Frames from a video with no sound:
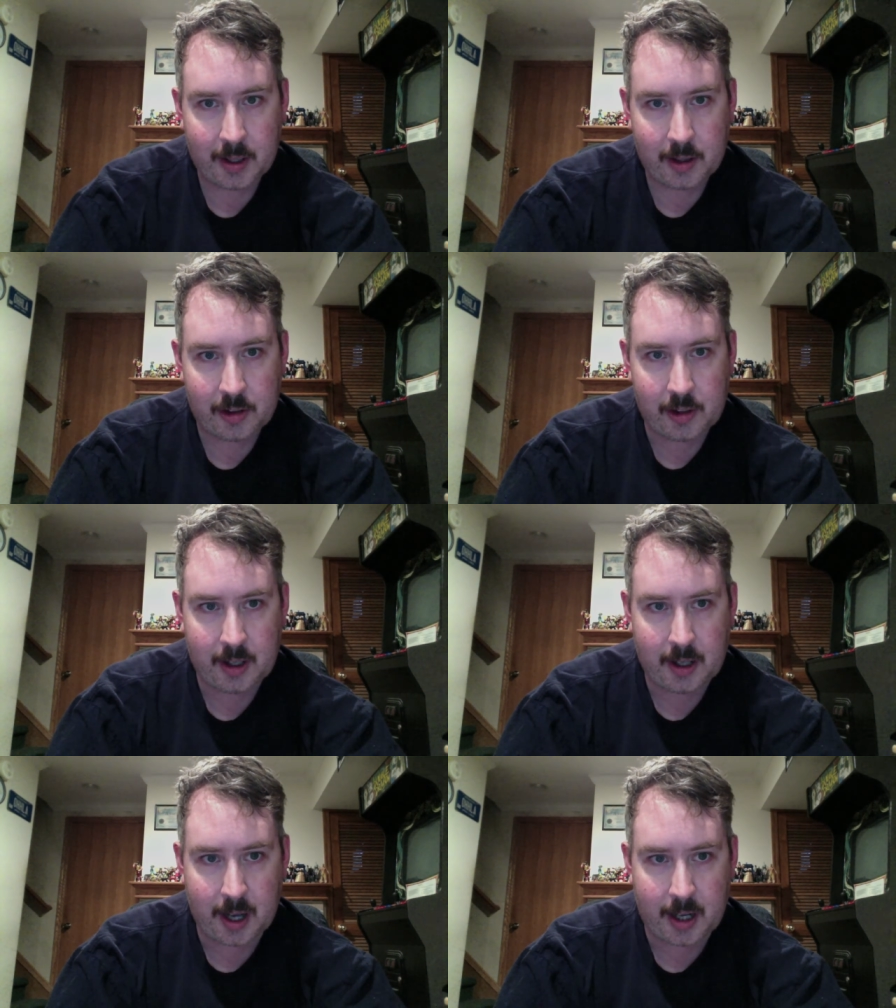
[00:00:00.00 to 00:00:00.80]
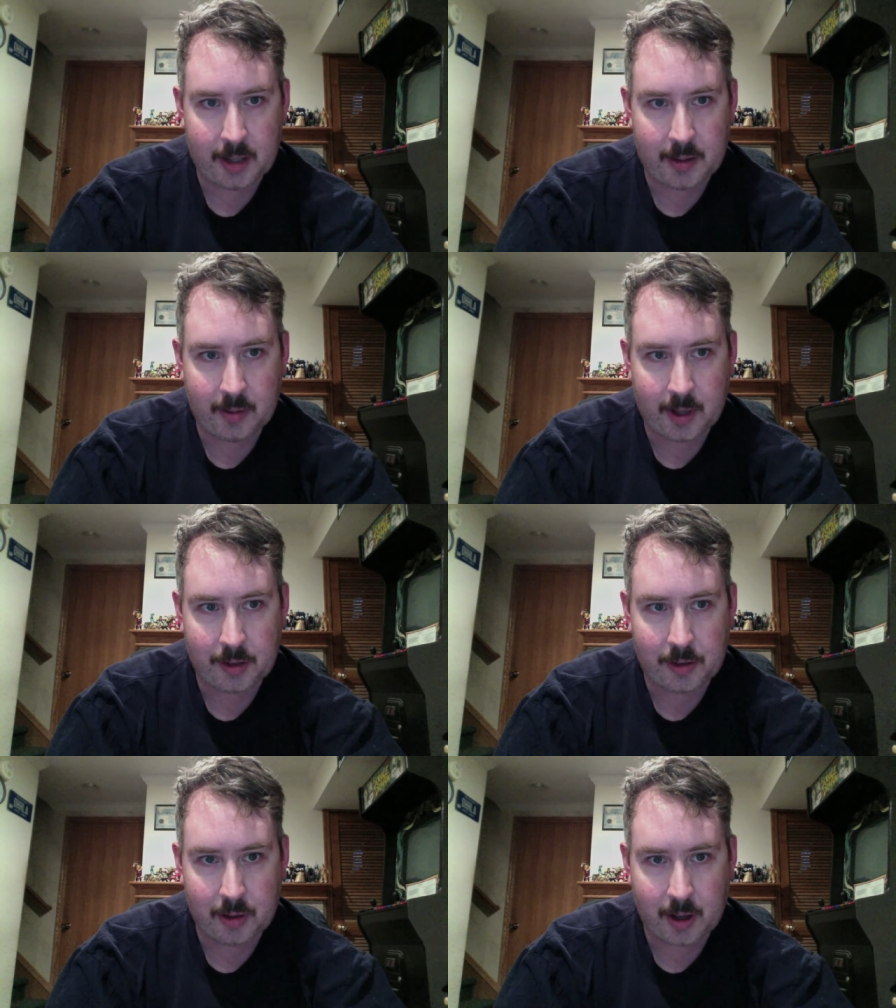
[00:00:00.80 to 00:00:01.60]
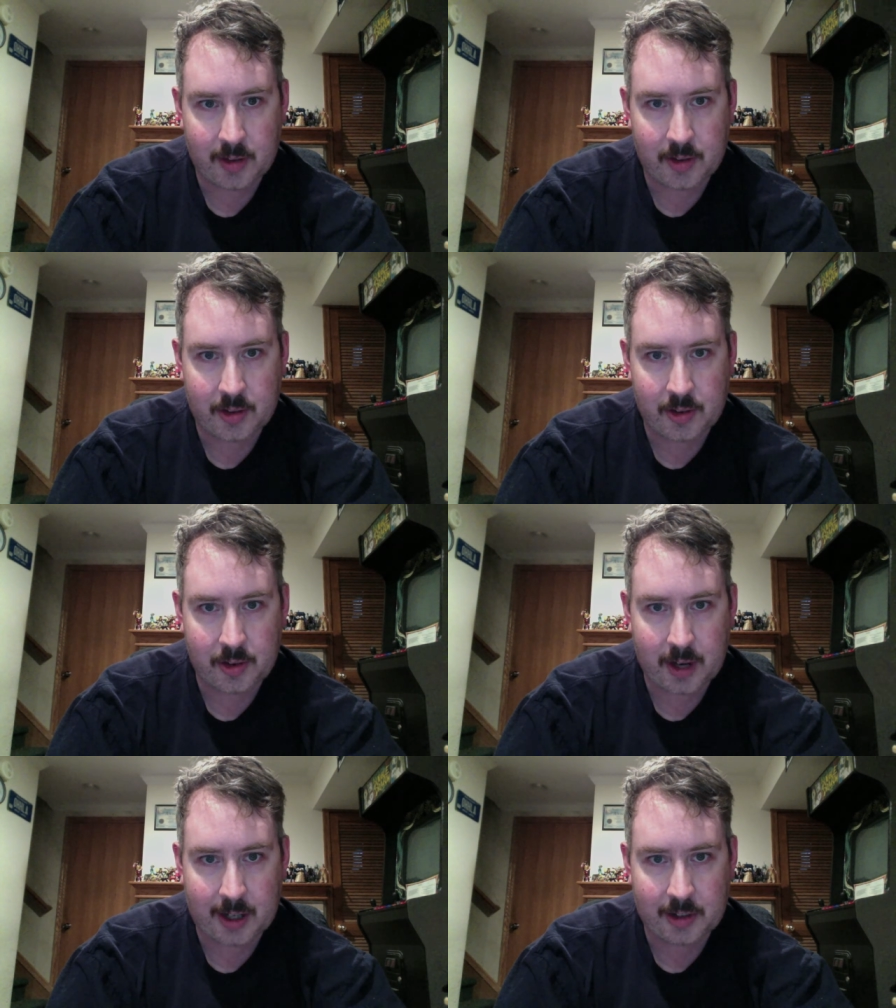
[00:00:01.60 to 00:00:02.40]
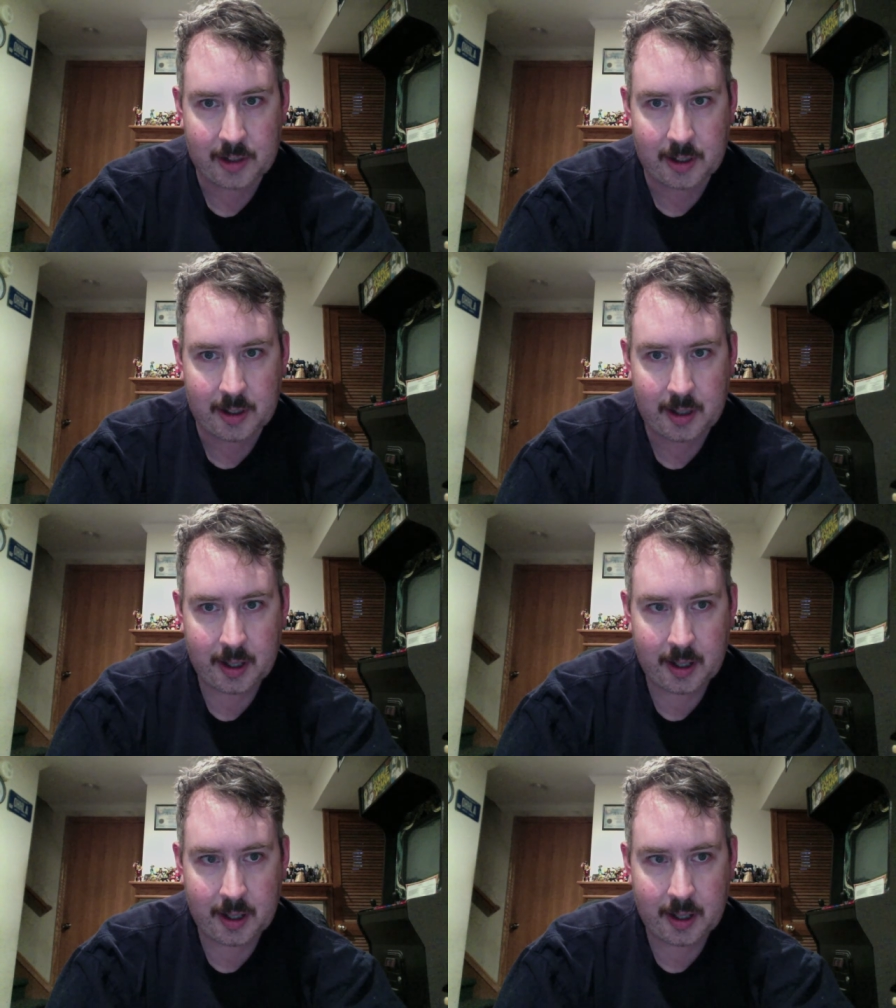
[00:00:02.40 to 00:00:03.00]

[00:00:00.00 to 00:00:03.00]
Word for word: she got in the ring to cause a distraction,